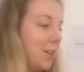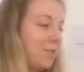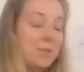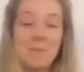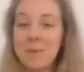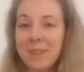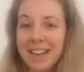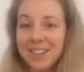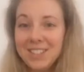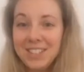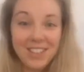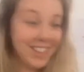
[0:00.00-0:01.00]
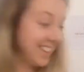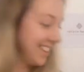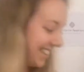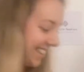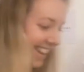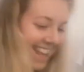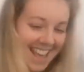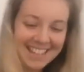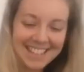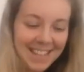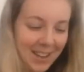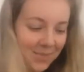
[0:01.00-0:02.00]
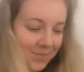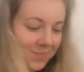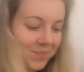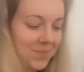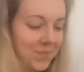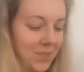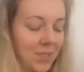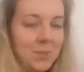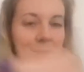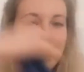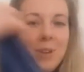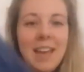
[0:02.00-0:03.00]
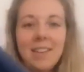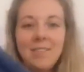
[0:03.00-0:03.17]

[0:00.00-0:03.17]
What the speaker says: remember how to do that. So we have